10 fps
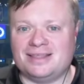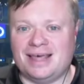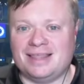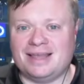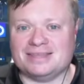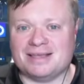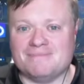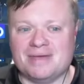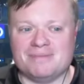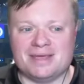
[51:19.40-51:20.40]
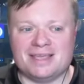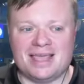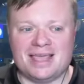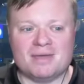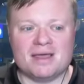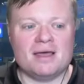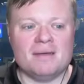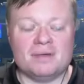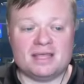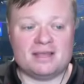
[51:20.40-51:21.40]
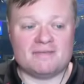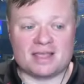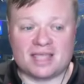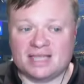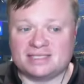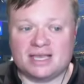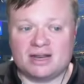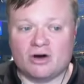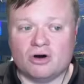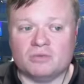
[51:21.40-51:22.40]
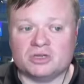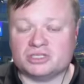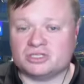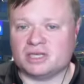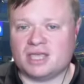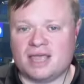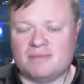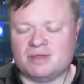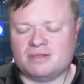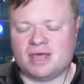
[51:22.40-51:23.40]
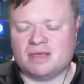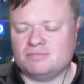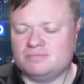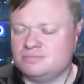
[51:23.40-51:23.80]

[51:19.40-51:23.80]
that that is a big big game. But then they've got Kent State at home, which is a game that they